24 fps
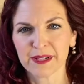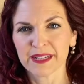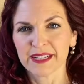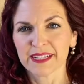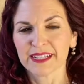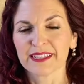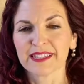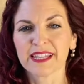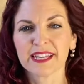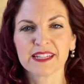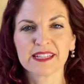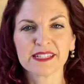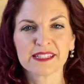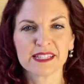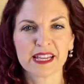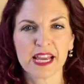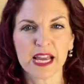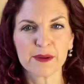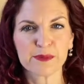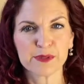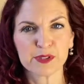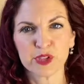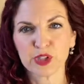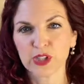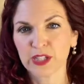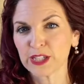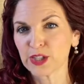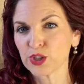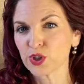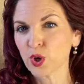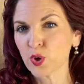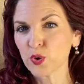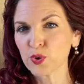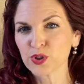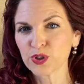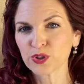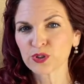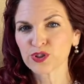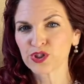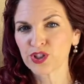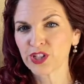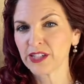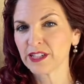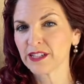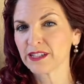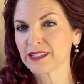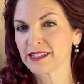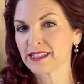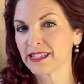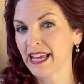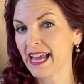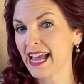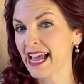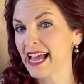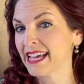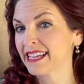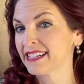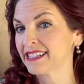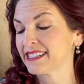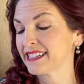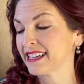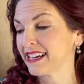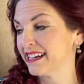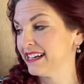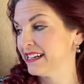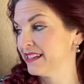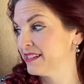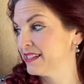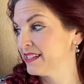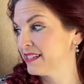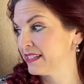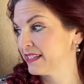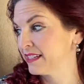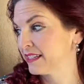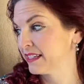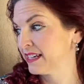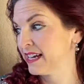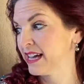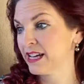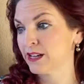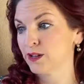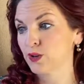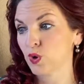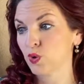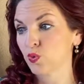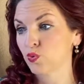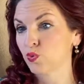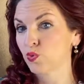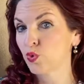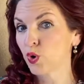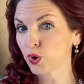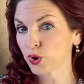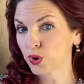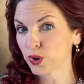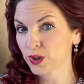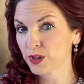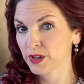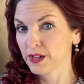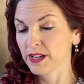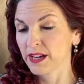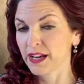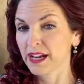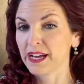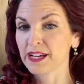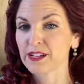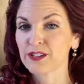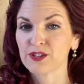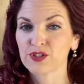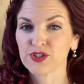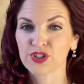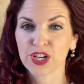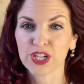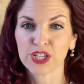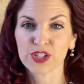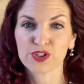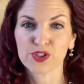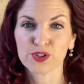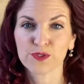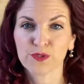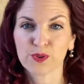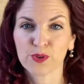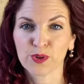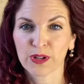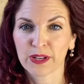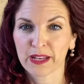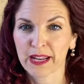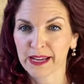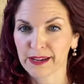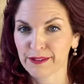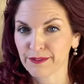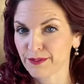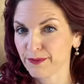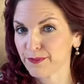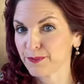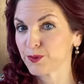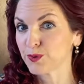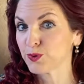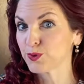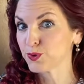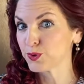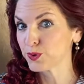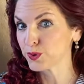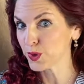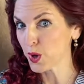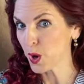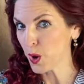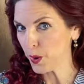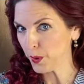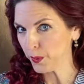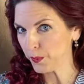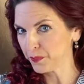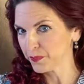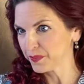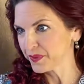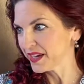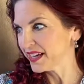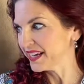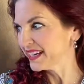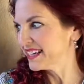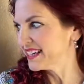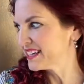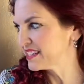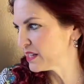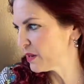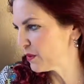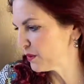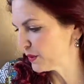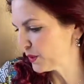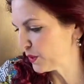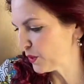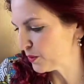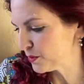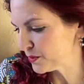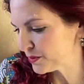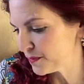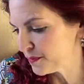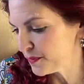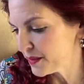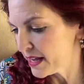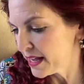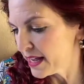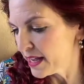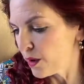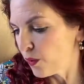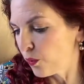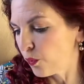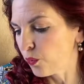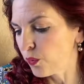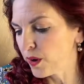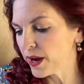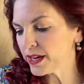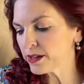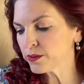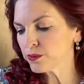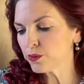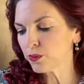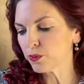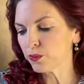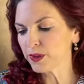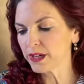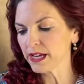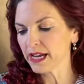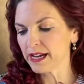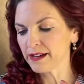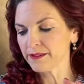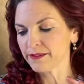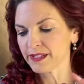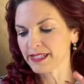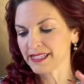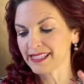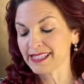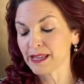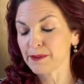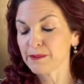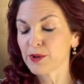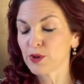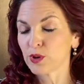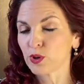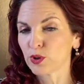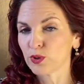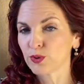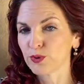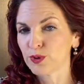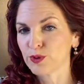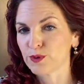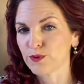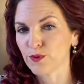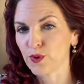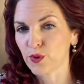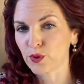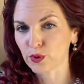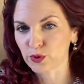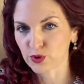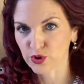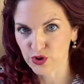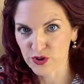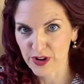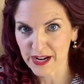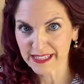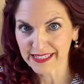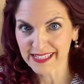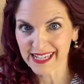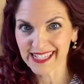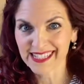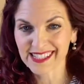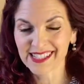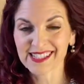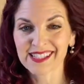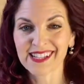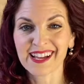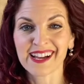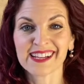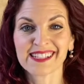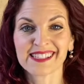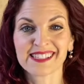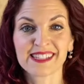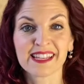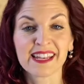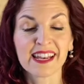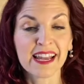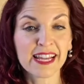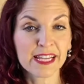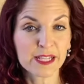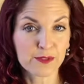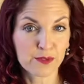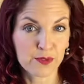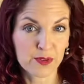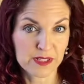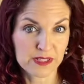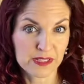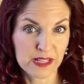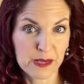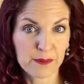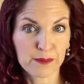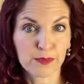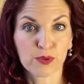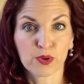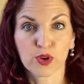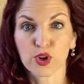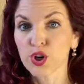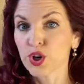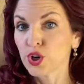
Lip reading: that is absolutely total genius and I think can rock and change your vocal life. So here's how it goes. When we have a semi-occluded vocal tract exercise, like for example,